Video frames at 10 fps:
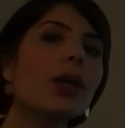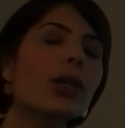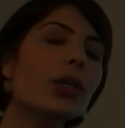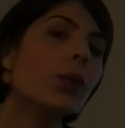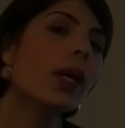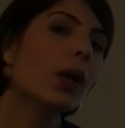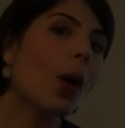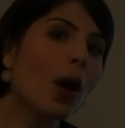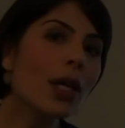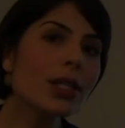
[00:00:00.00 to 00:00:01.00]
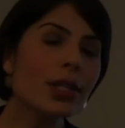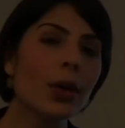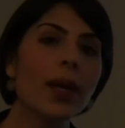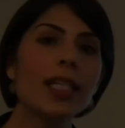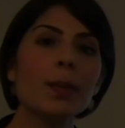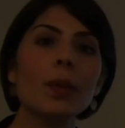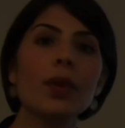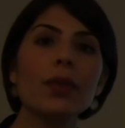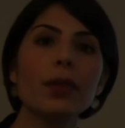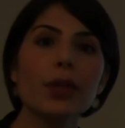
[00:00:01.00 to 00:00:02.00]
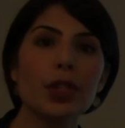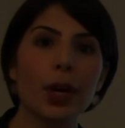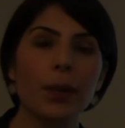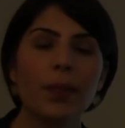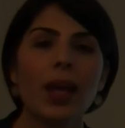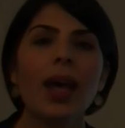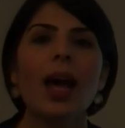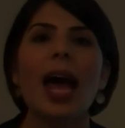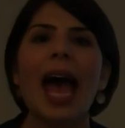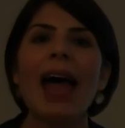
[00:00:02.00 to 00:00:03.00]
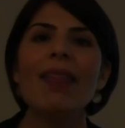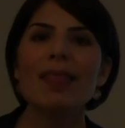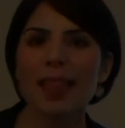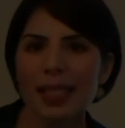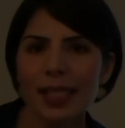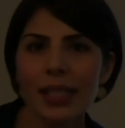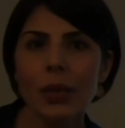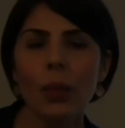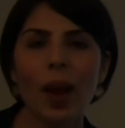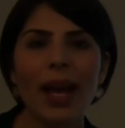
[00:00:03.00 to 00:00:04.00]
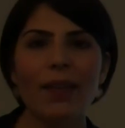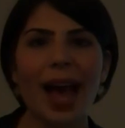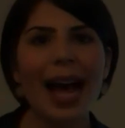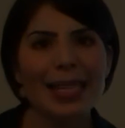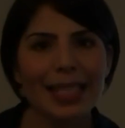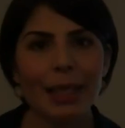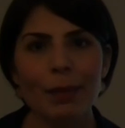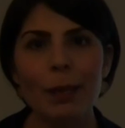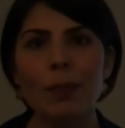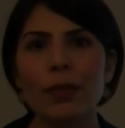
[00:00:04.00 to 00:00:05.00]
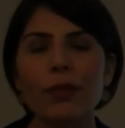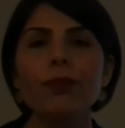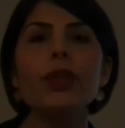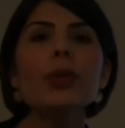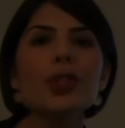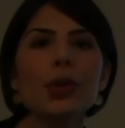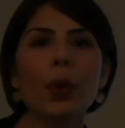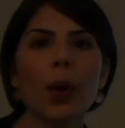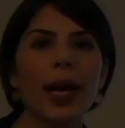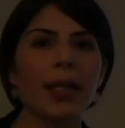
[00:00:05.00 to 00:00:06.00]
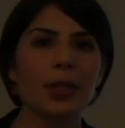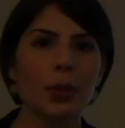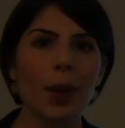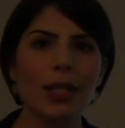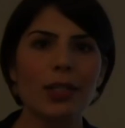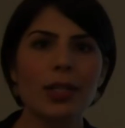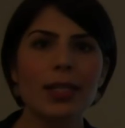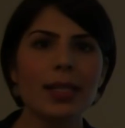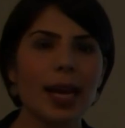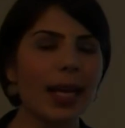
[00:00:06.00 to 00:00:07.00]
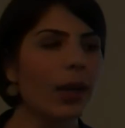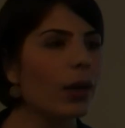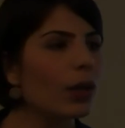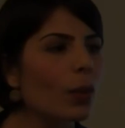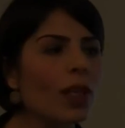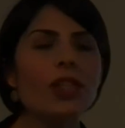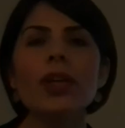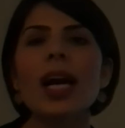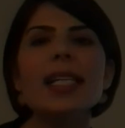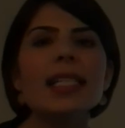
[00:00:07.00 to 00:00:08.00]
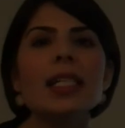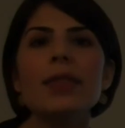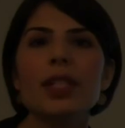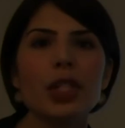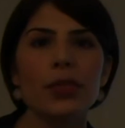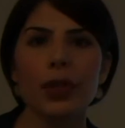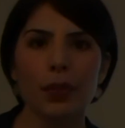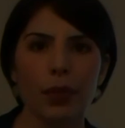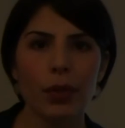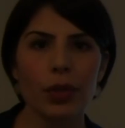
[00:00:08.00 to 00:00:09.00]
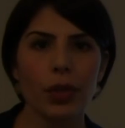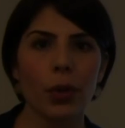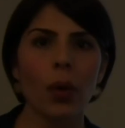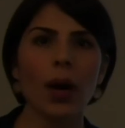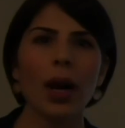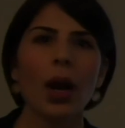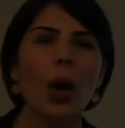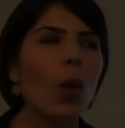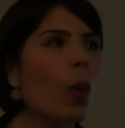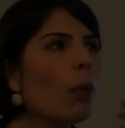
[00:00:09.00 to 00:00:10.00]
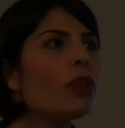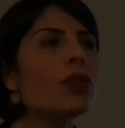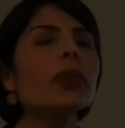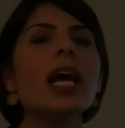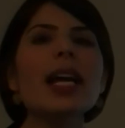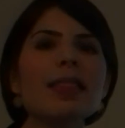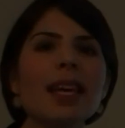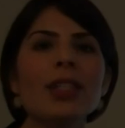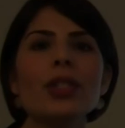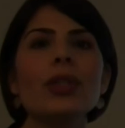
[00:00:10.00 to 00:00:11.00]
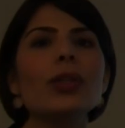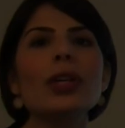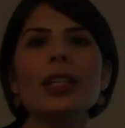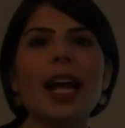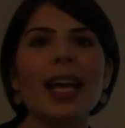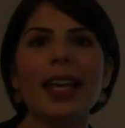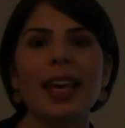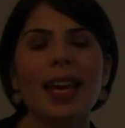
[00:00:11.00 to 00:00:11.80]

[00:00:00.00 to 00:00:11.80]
You can also explore the future. And this is a way of asking people future-oriented questions like, what's your ideal vision for the future? Or what would you like things to look like